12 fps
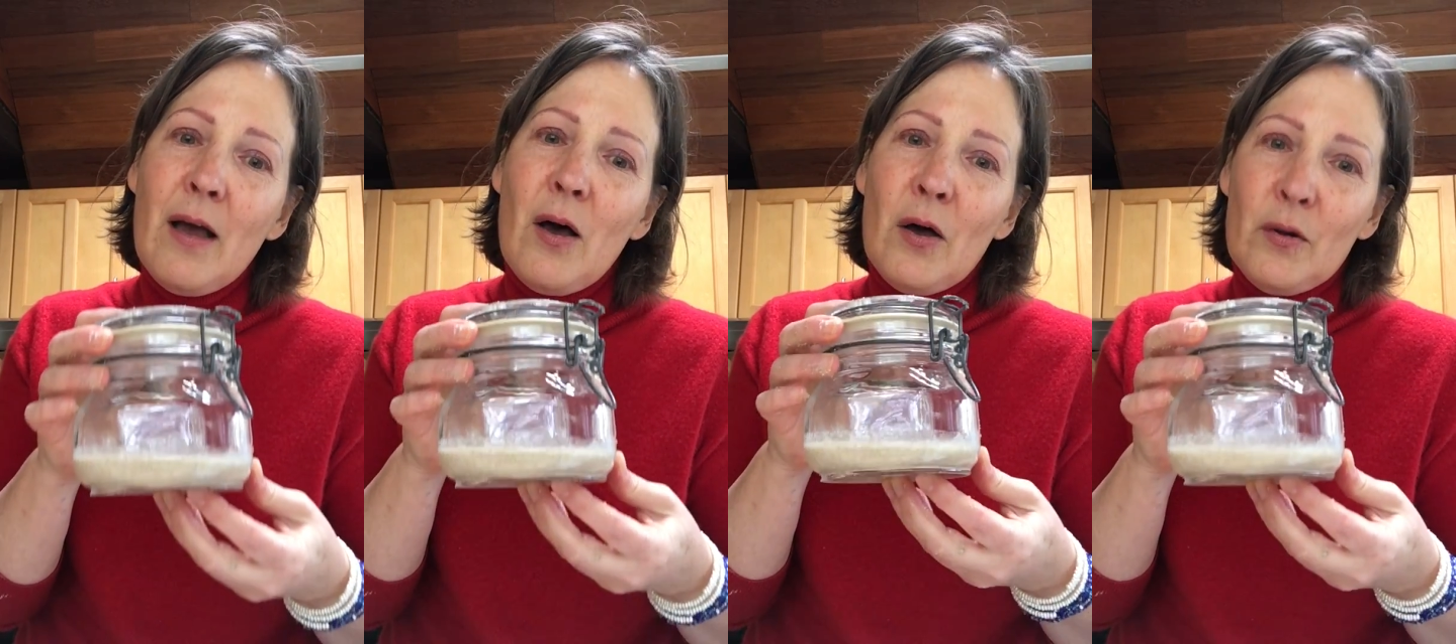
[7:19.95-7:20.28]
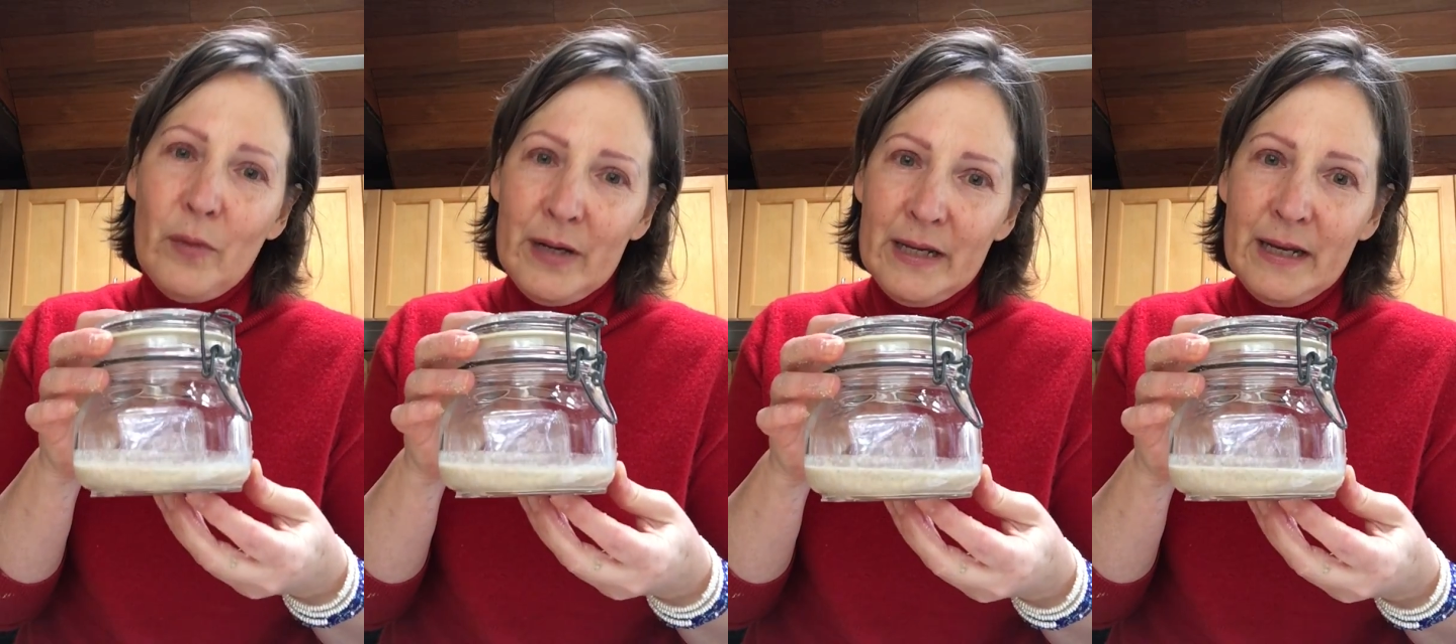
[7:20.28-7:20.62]
on
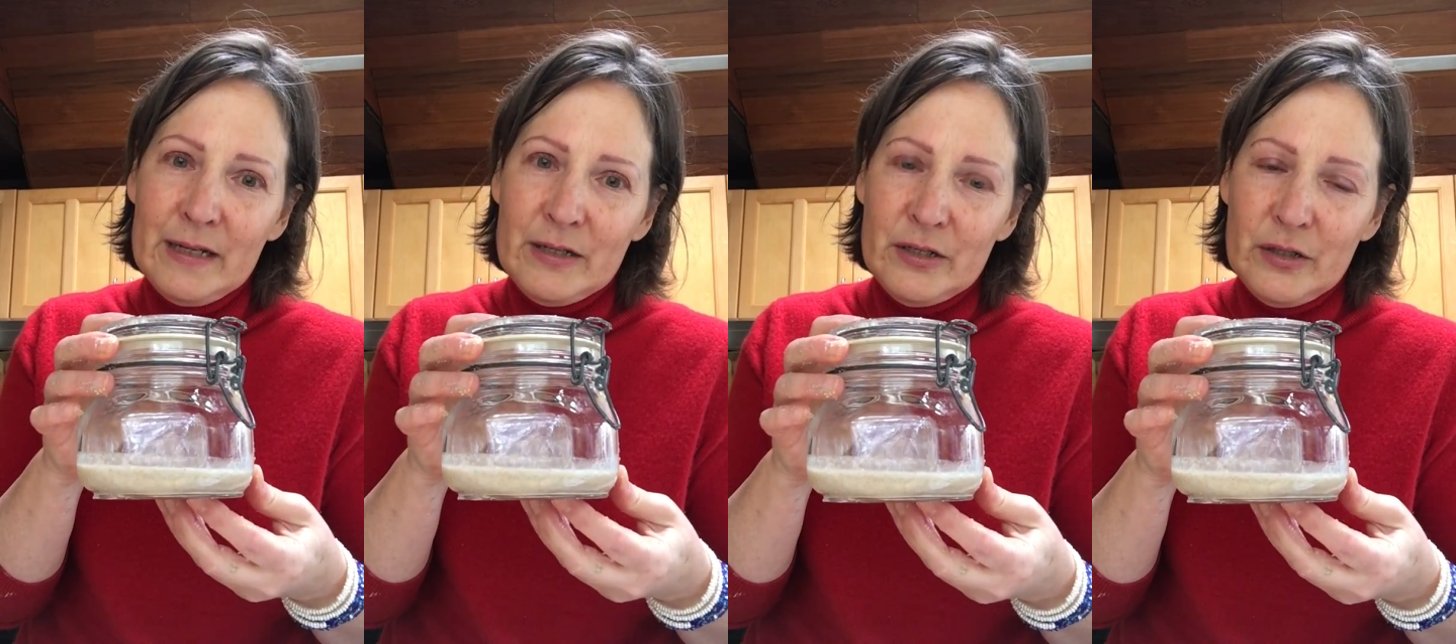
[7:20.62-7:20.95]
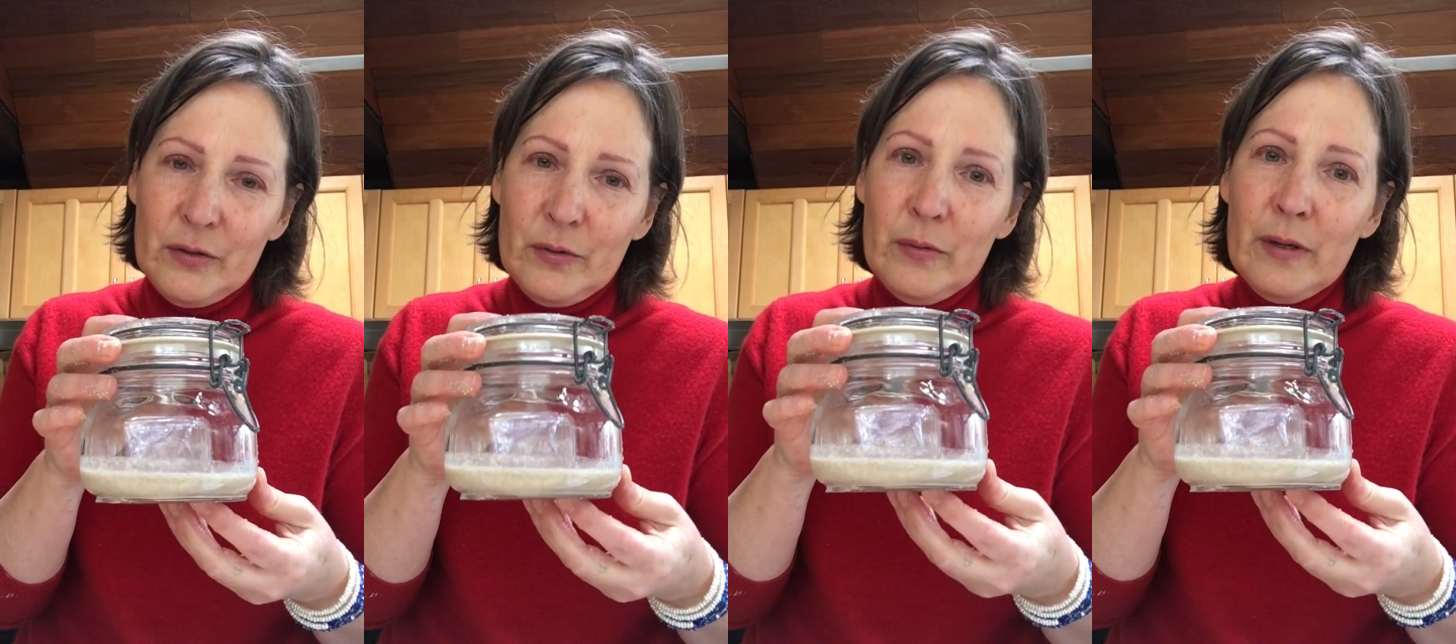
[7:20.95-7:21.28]
what you need to
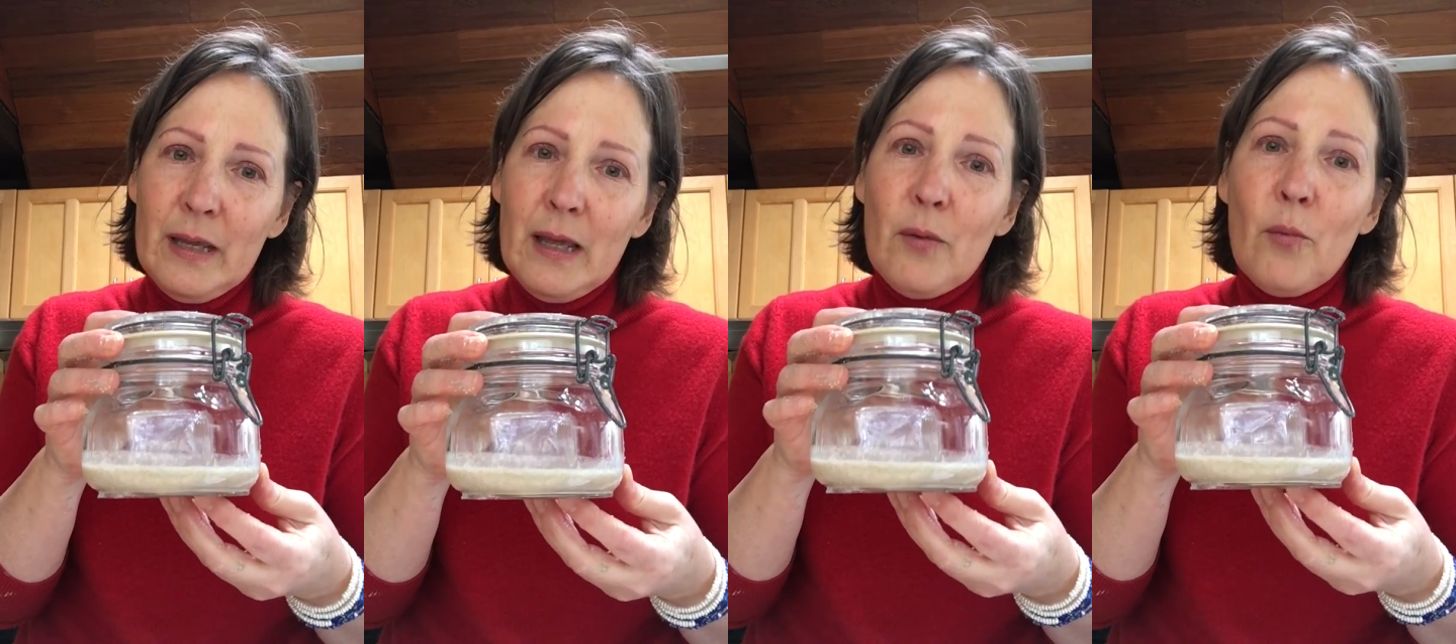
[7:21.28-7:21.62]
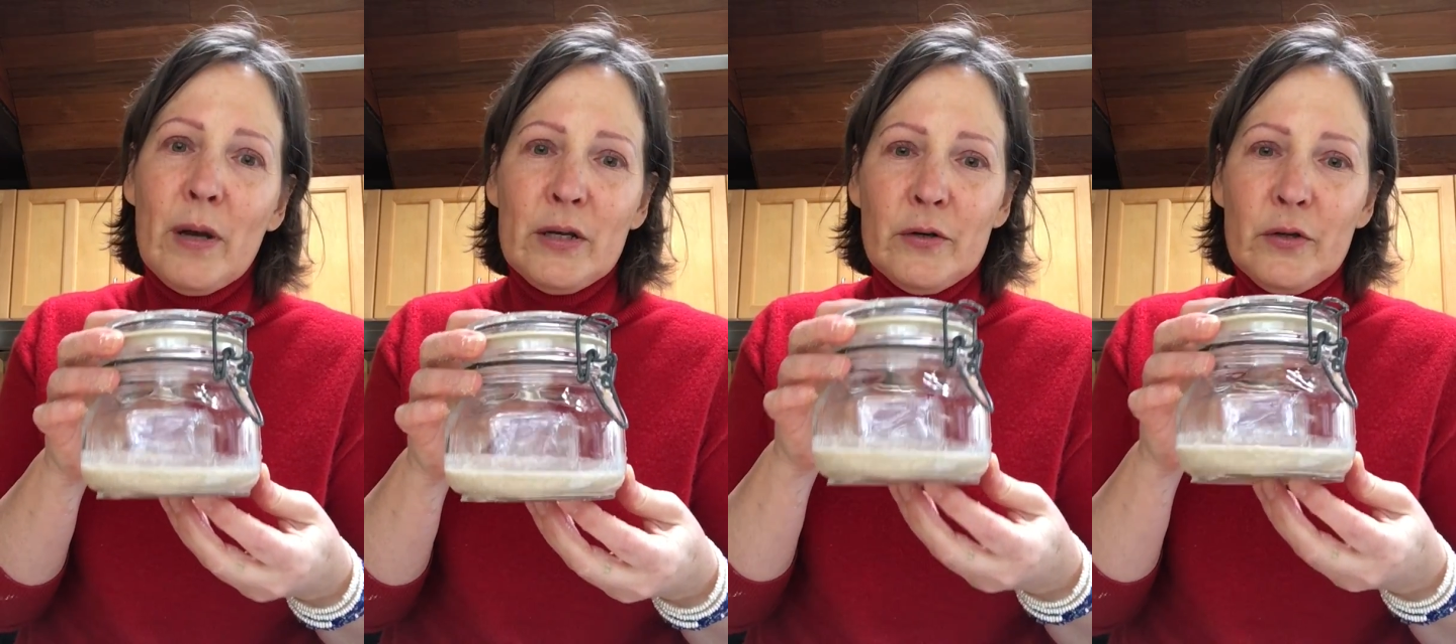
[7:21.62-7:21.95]
do
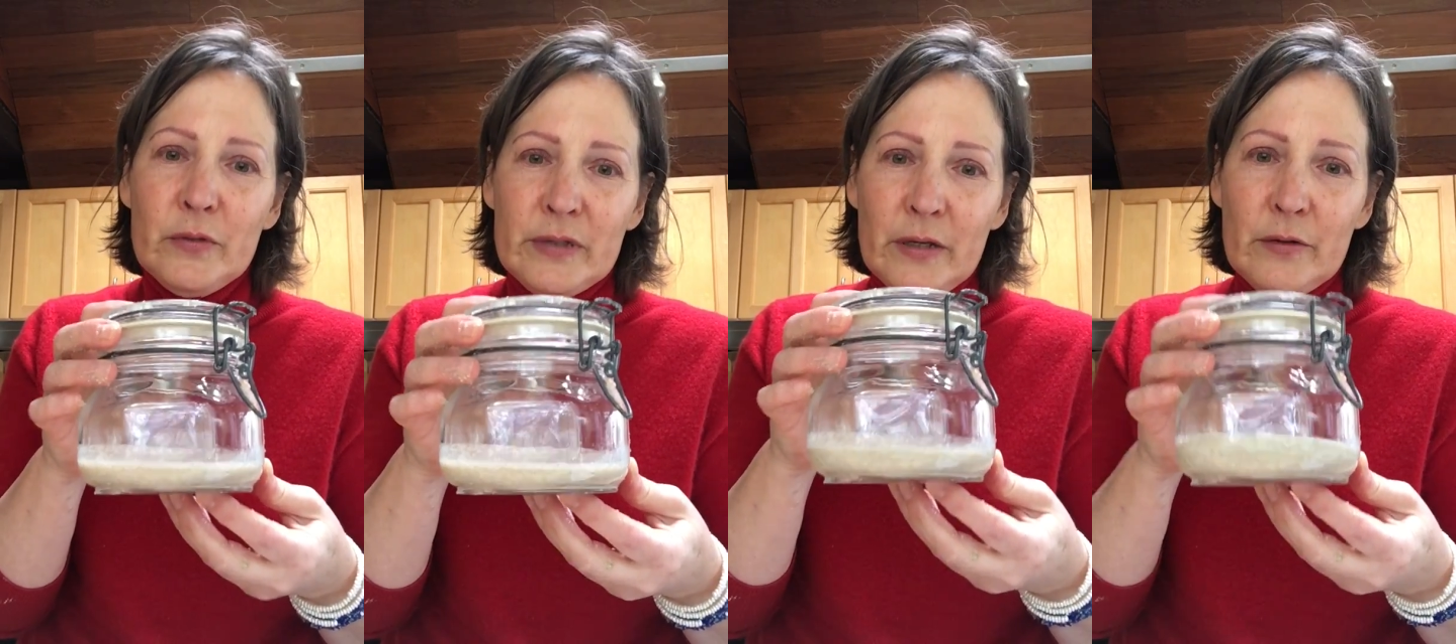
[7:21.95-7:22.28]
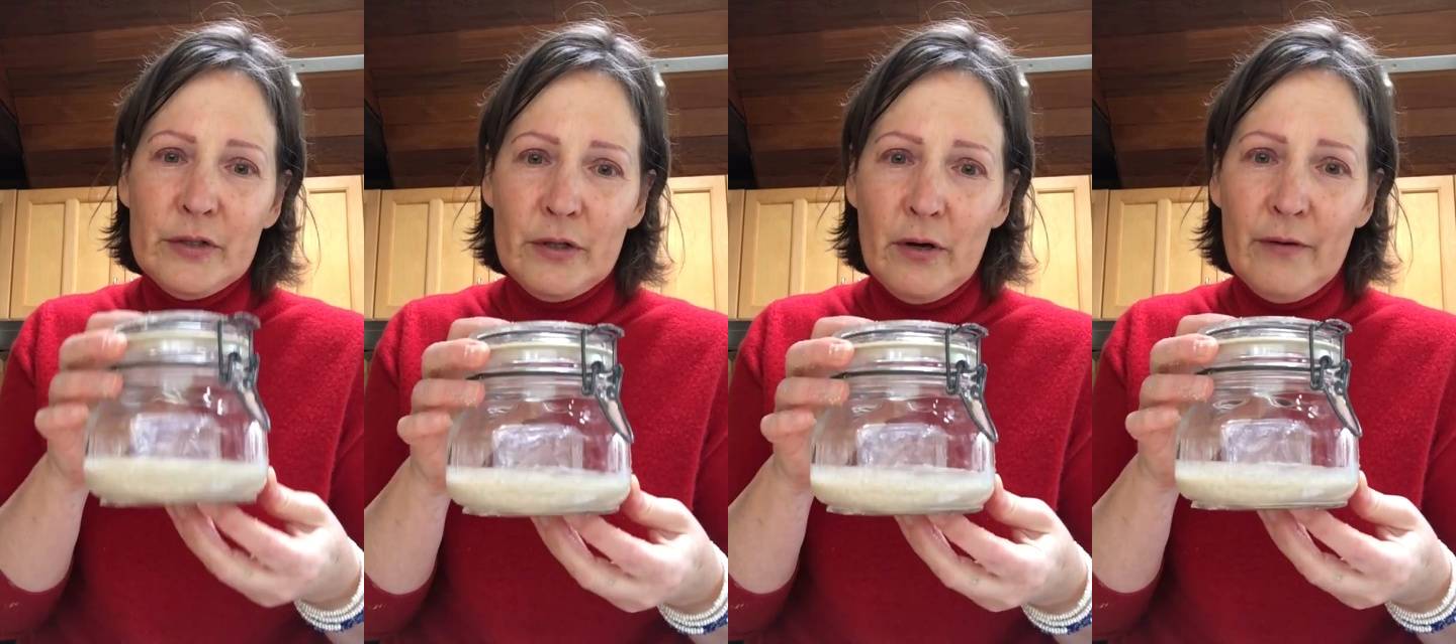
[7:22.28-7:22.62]
when you're using your
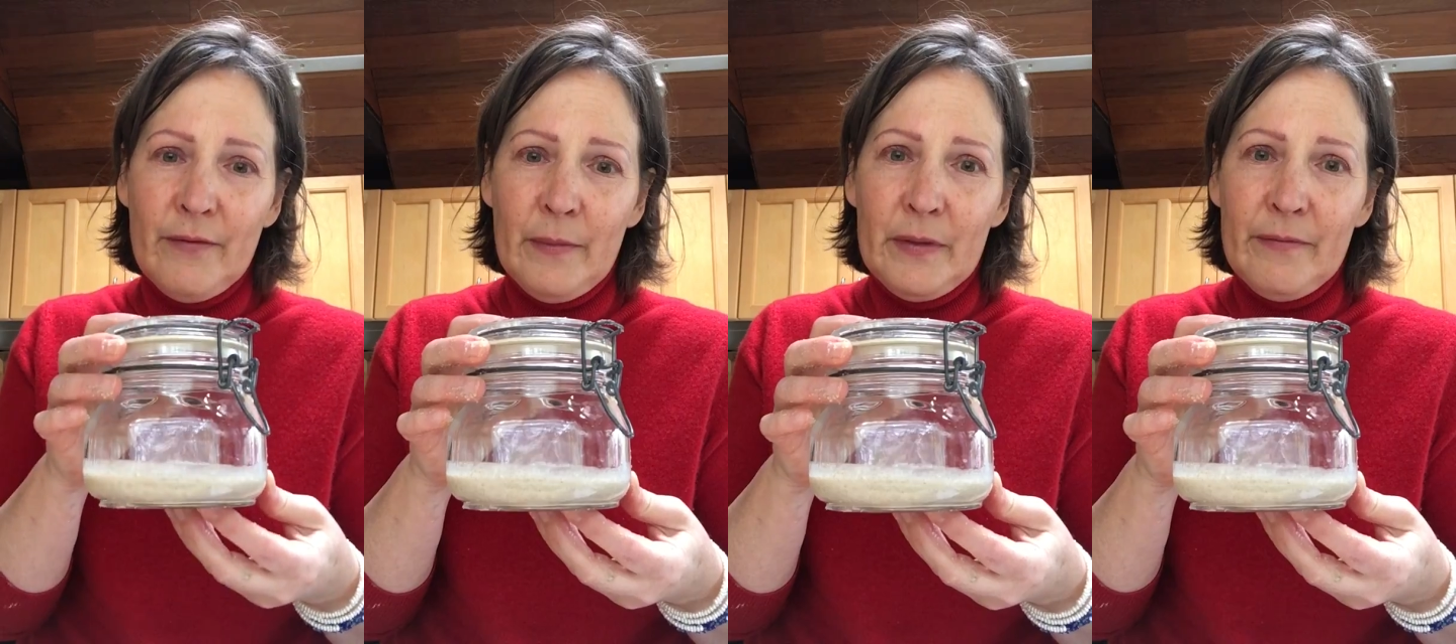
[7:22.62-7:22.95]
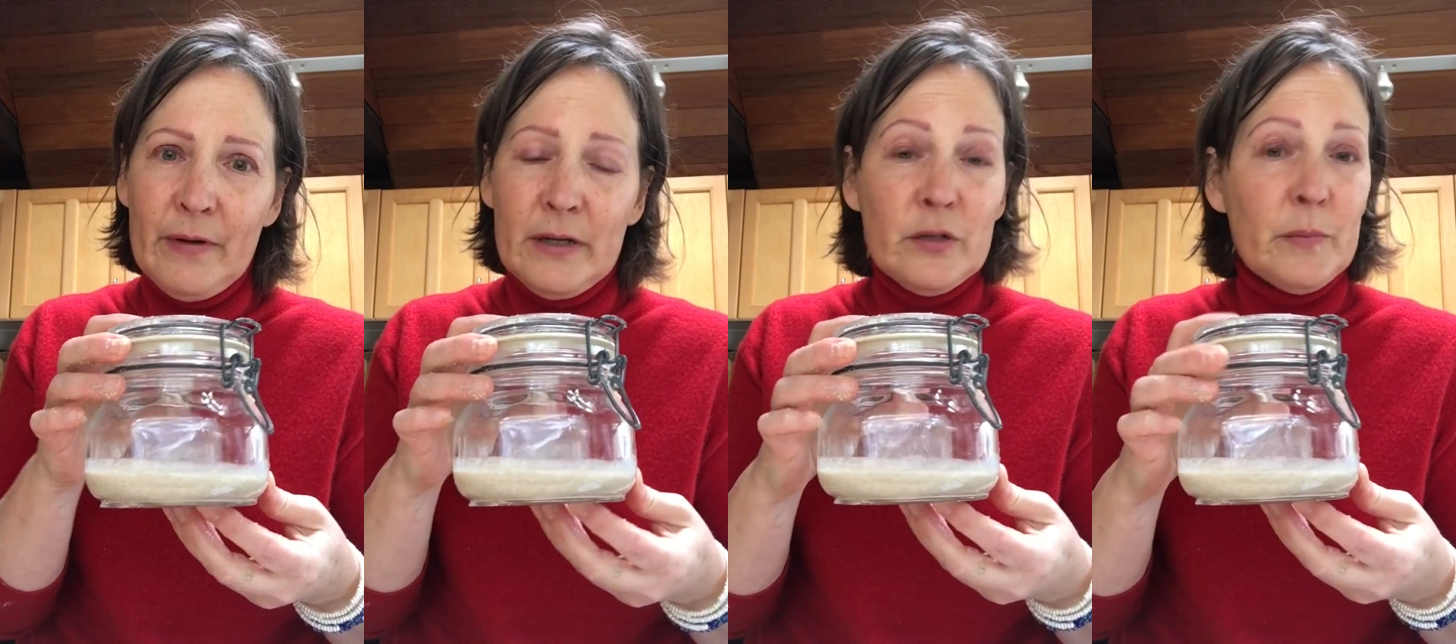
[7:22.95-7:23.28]
starter from the
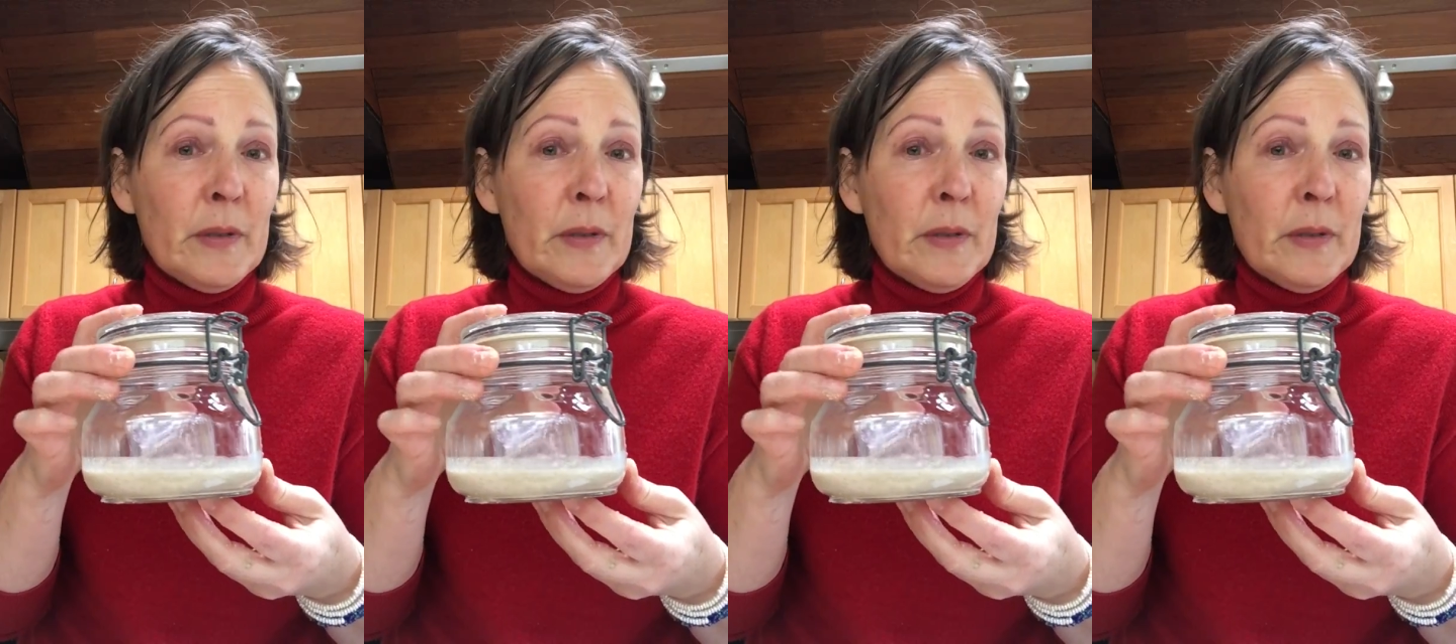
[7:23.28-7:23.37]
fridge.